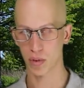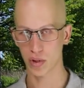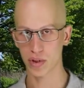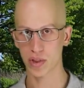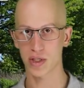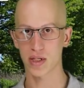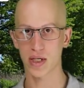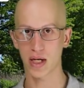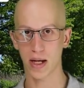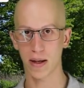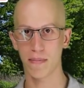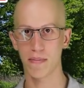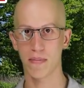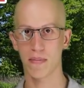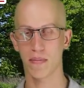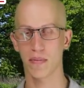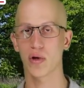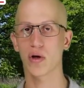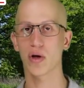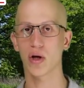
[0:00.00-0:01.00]
most of the
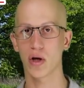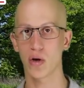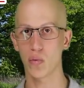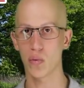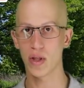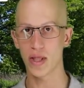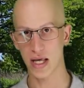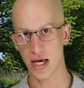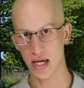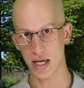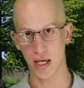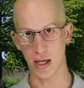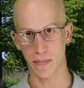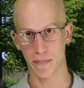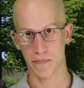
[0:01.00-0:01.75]
time you're going to win that